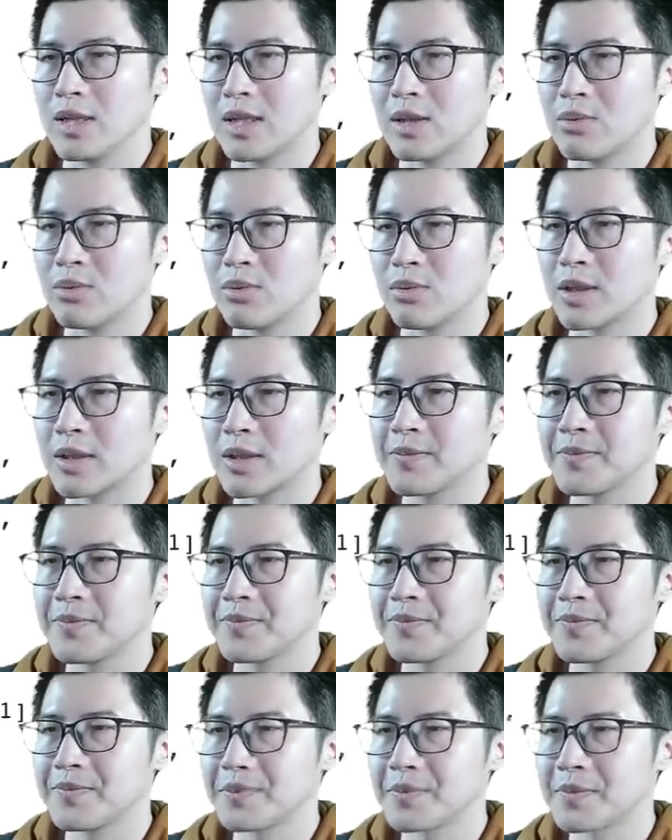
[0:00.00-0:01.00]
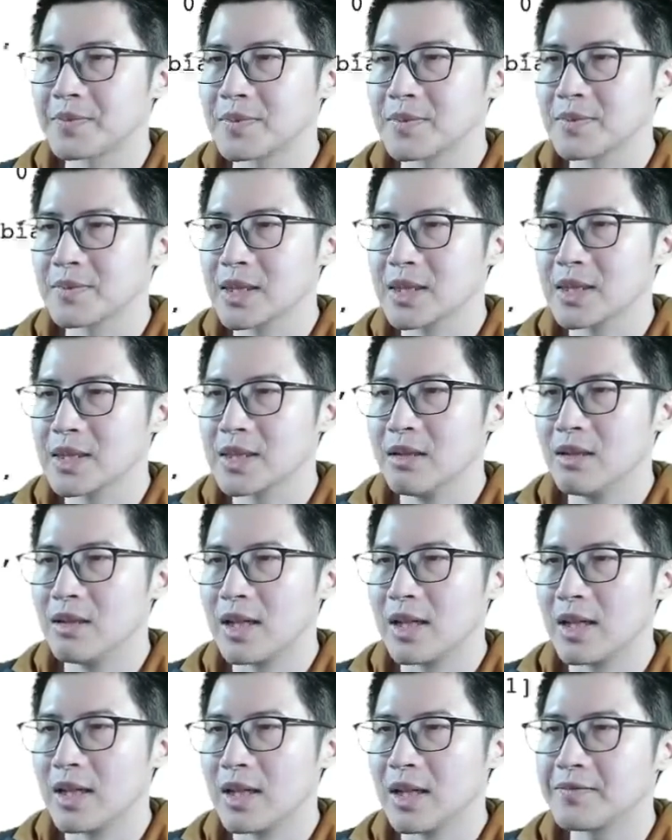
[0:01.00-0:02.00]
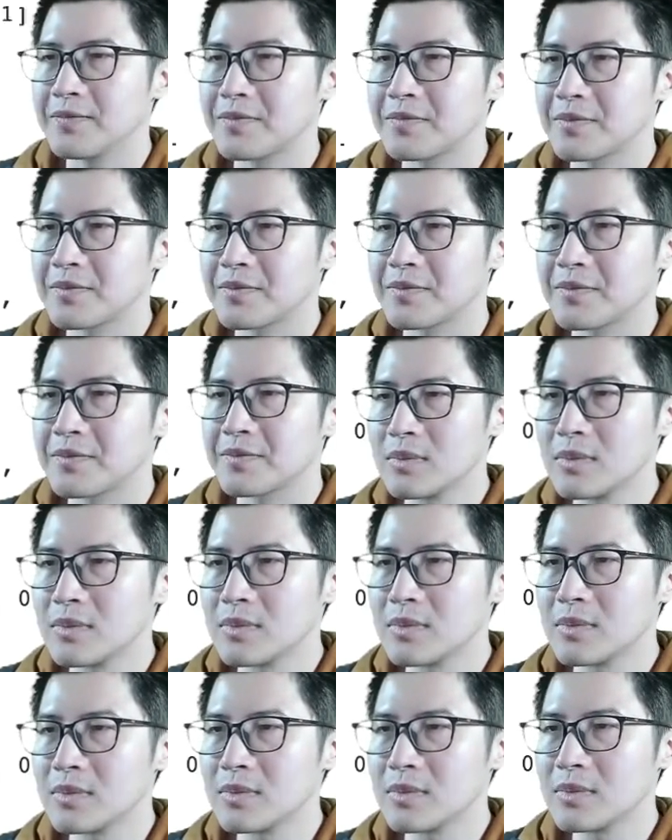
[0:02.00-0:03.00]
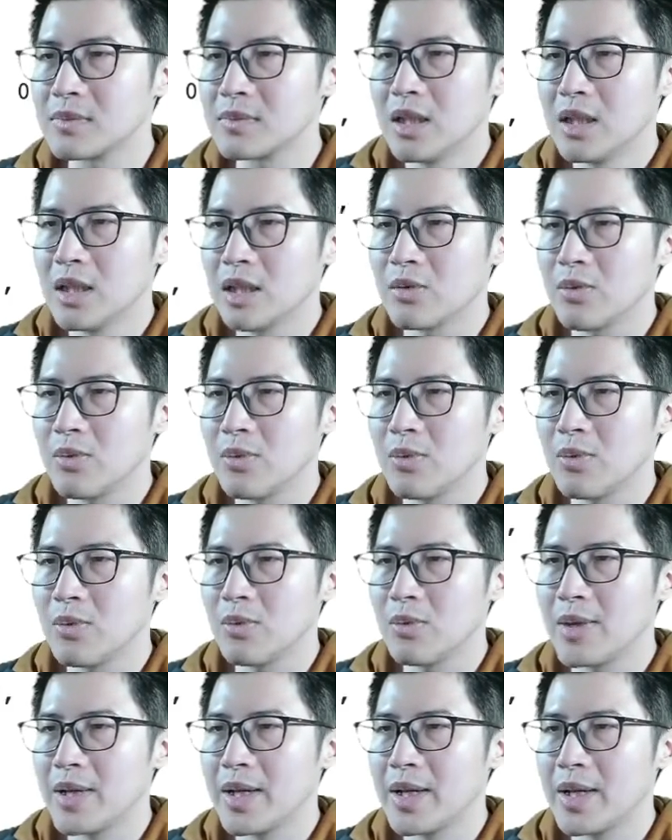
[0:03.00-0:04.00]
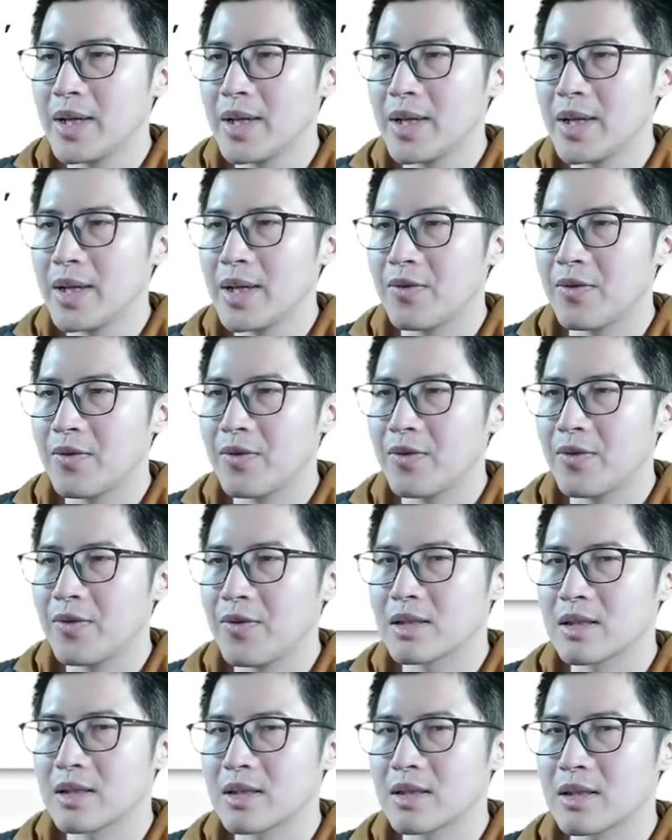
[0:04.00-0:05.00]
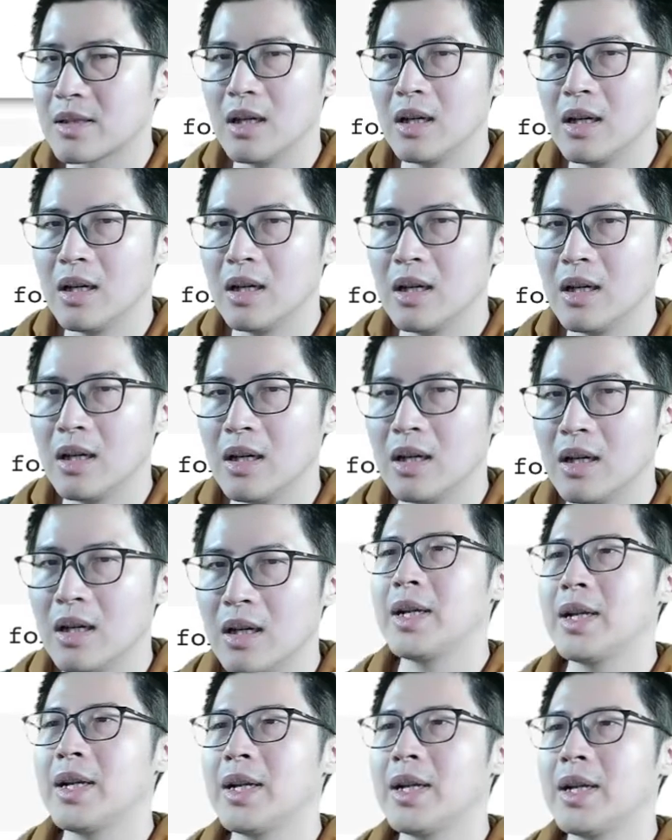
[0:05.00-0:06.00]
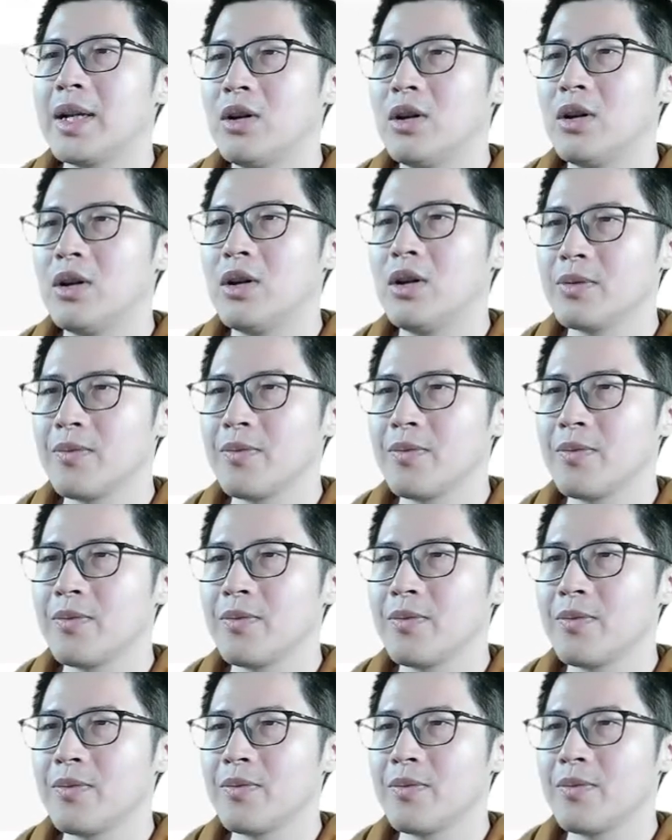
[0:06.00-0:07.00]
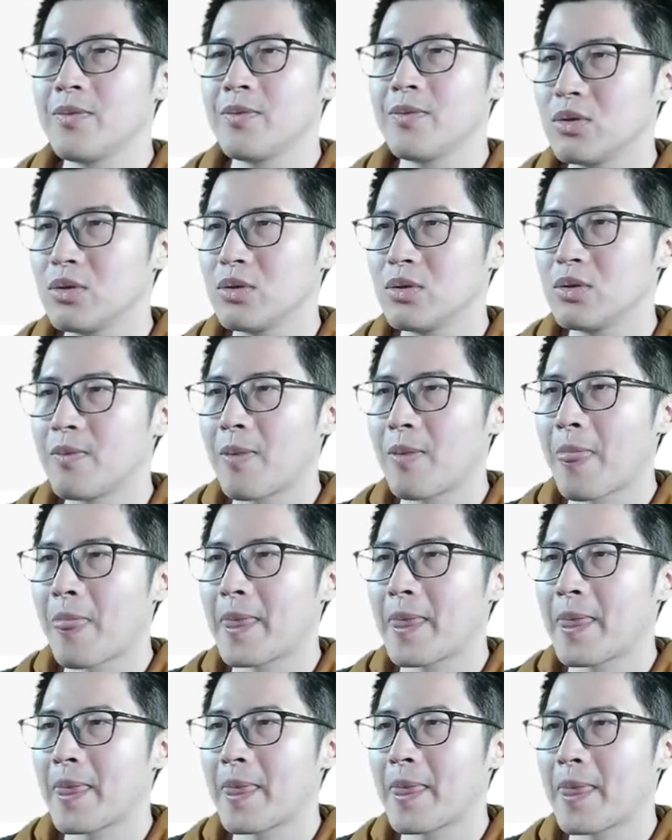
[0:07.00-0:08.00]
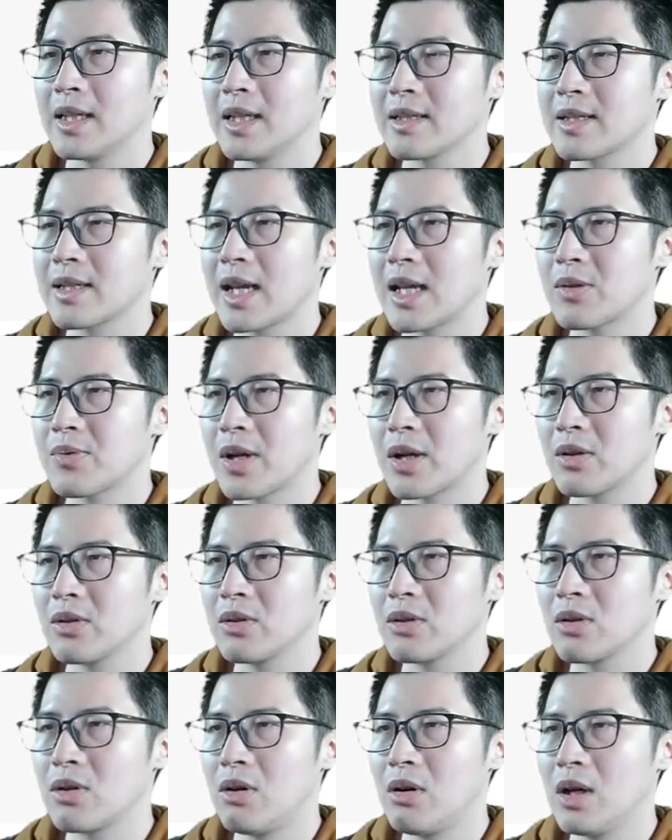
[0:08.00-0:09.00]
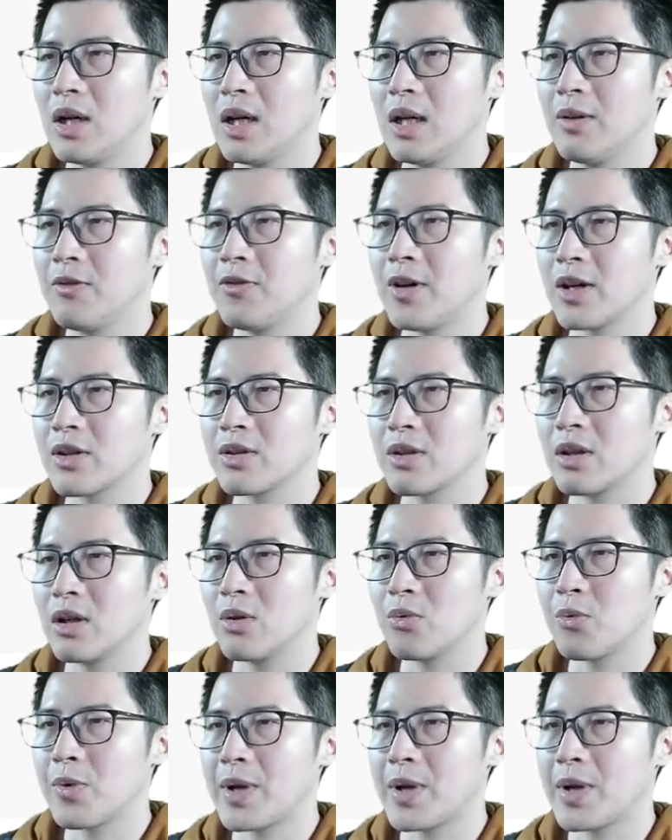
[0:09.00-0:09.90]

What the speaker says: network. Okay. So once we have this relay module, we can do, in this case, we're going to call a function called